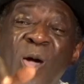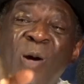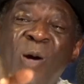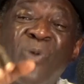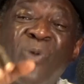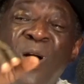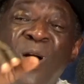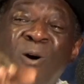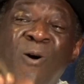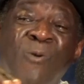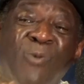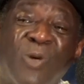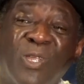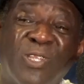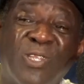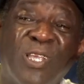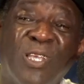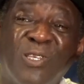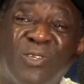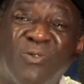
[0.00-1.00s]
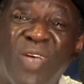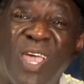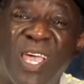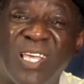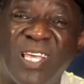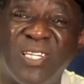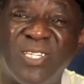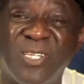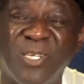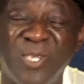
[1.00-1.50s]
going with these
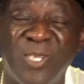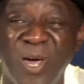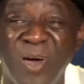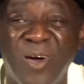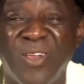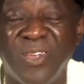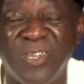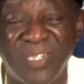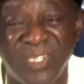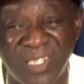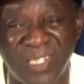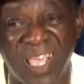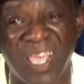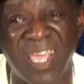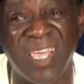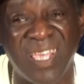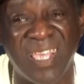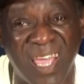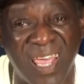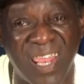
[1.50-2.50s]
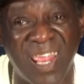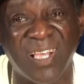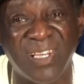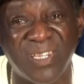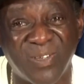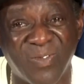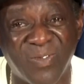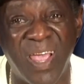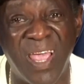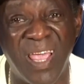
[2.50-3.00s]
records, you know what I'm saying? Yeah, that's
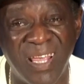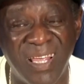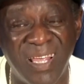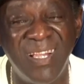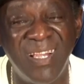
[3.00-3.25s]
right.